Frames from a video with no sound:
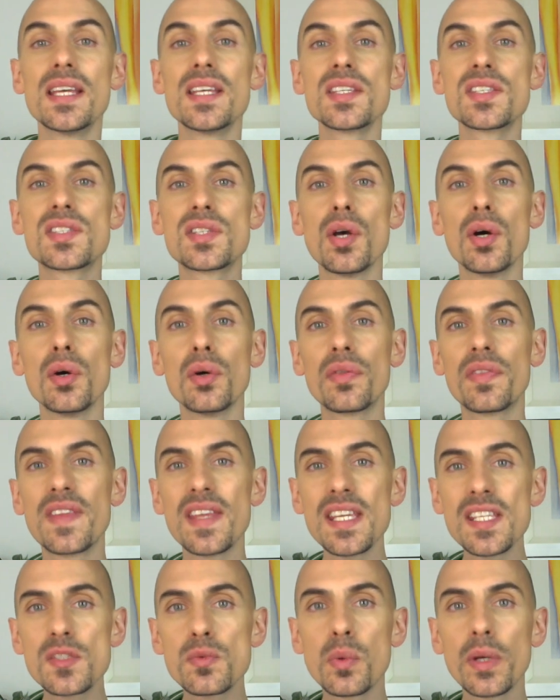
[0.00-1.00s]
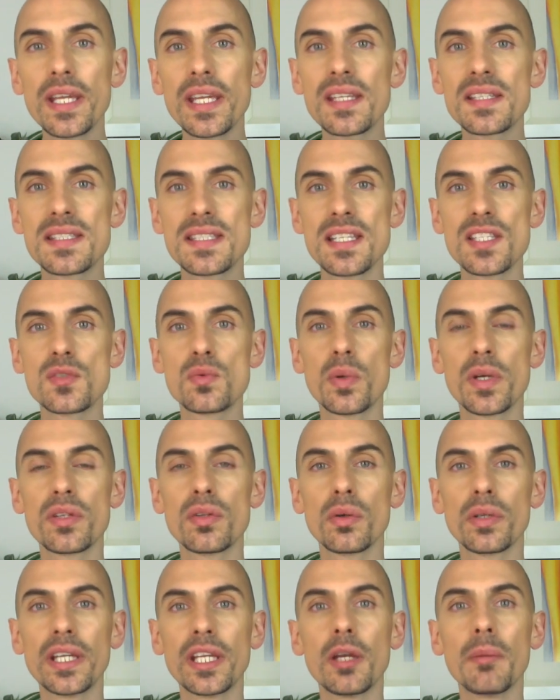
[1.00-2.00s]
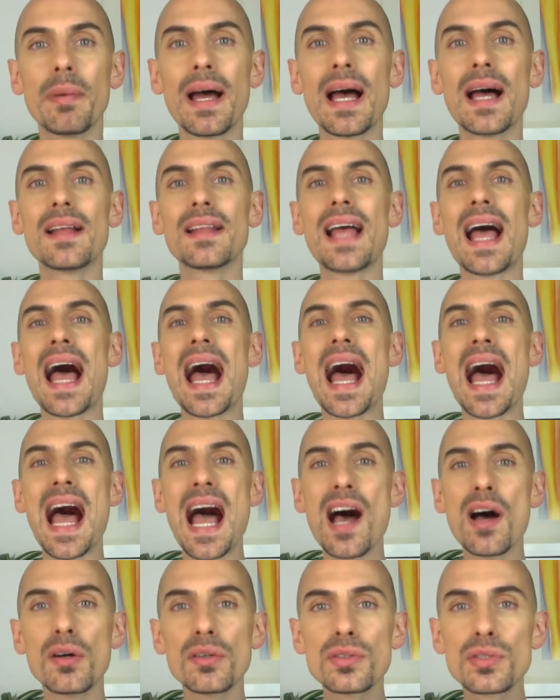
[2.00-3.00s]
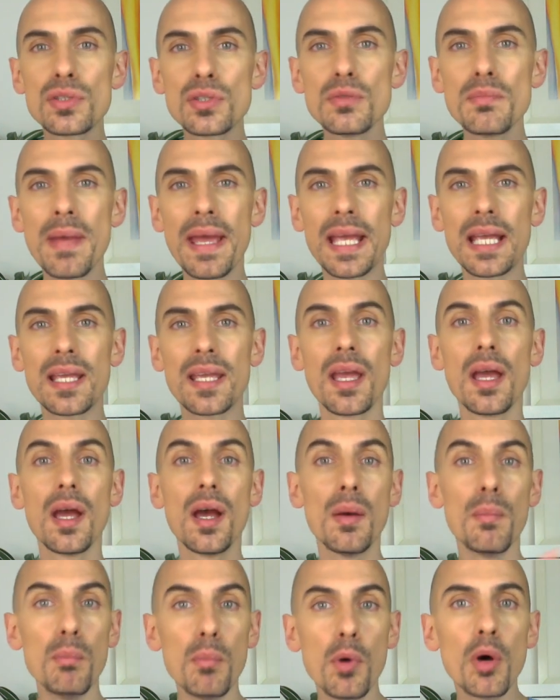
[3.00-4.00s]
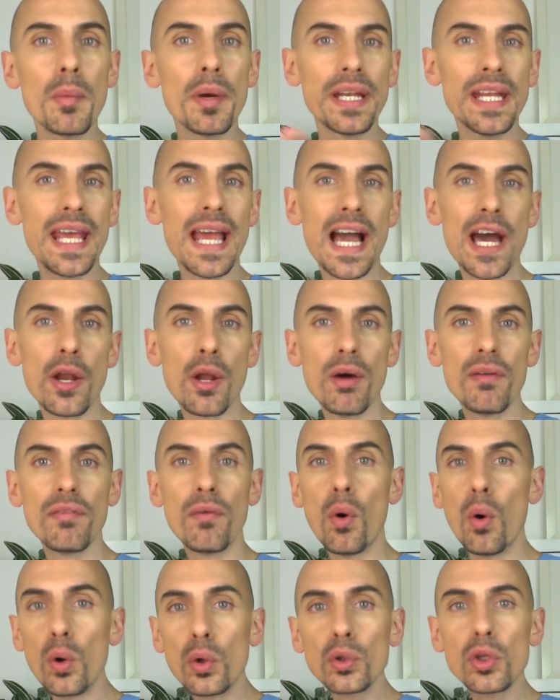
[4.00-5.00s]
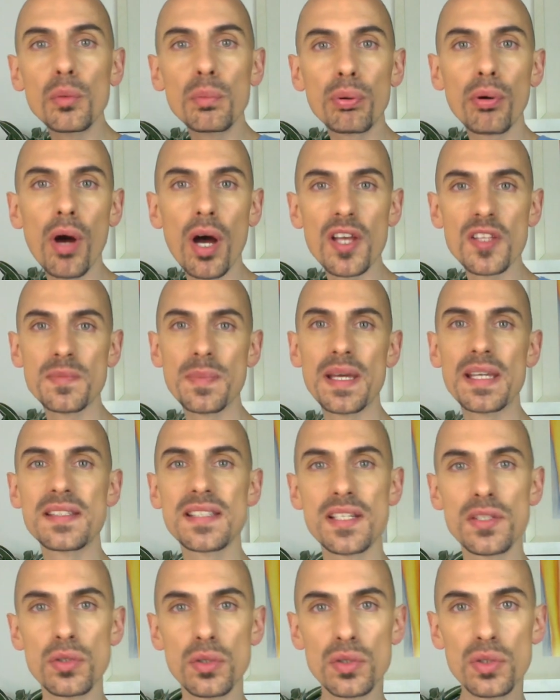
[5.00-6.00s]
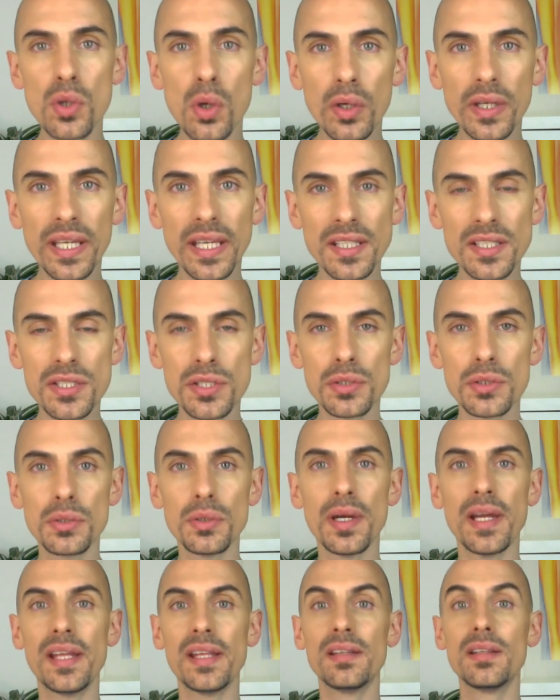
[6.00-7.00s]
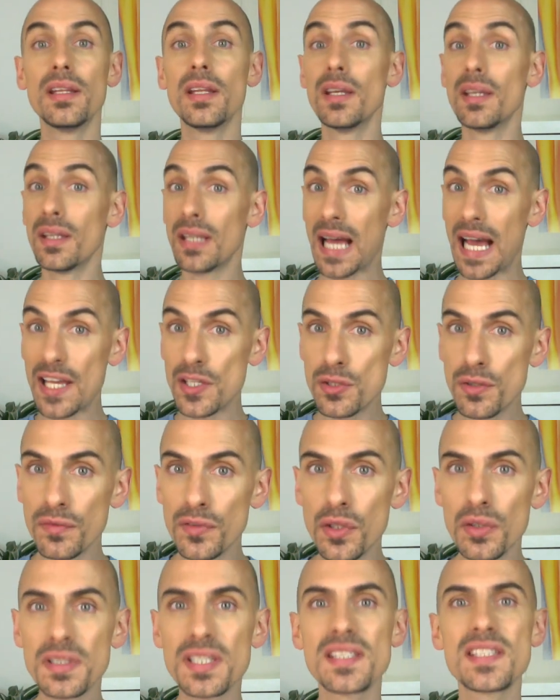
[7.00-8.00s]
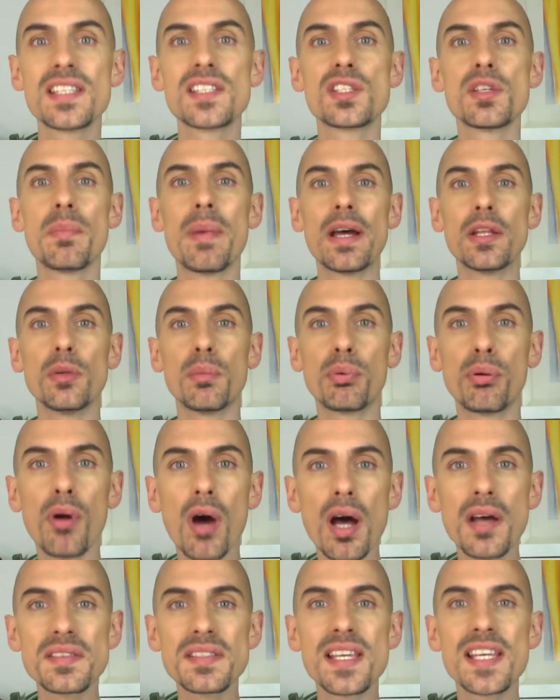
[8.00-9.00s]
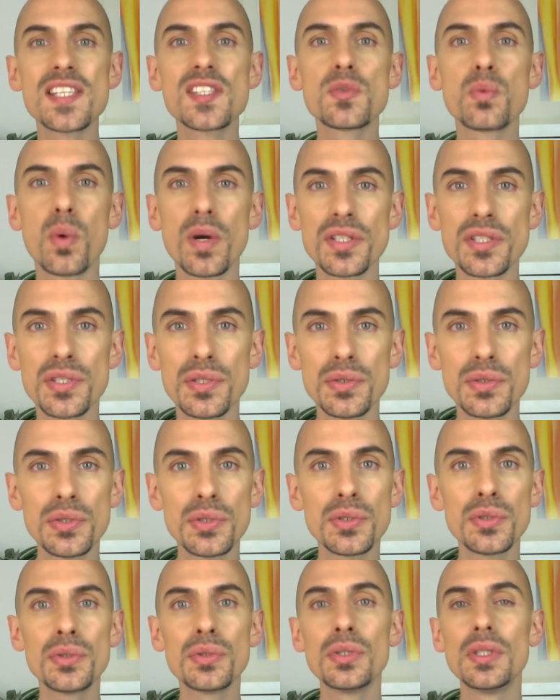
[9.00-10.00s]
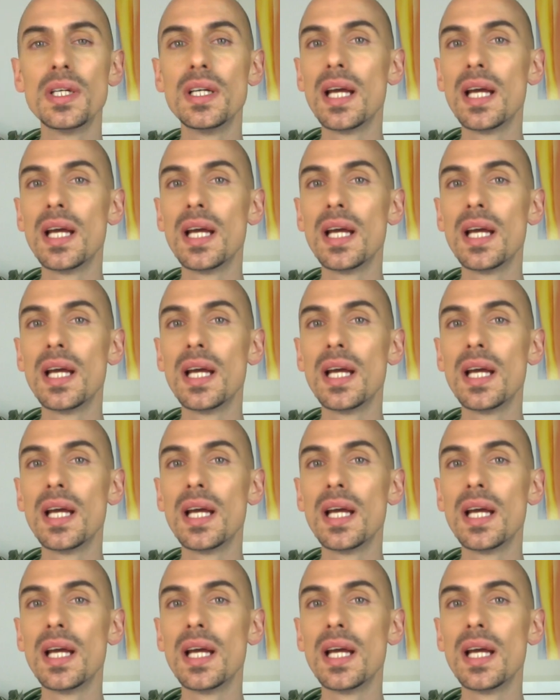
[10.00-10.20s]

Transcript: So this week, since we're talking about how to make more money out of all the prospects that you're talking to, and as you've noticed, it's about the process, what to do,